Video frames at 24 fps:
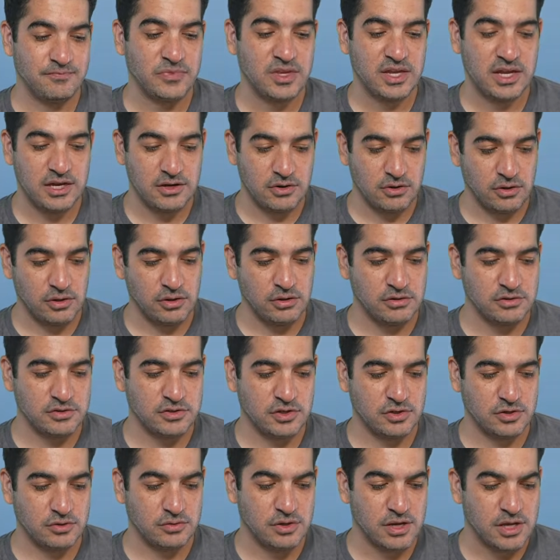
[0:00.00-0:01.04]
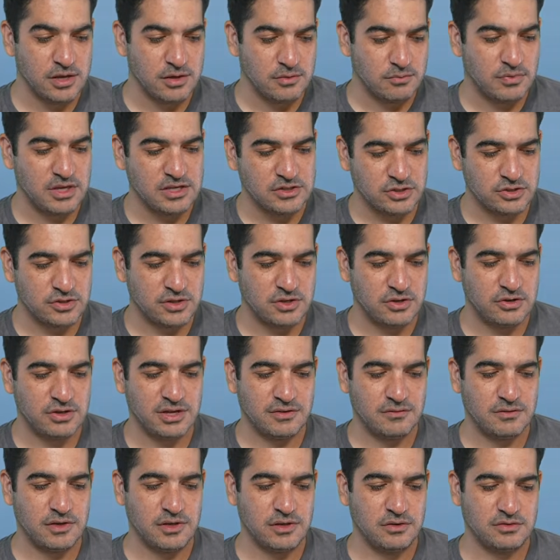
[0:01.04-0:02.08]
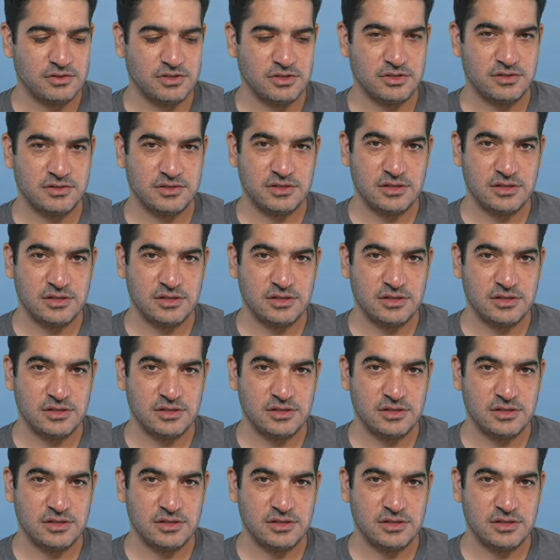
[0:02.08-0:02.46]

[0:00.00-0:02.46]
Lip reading: And also make sure that you're giving users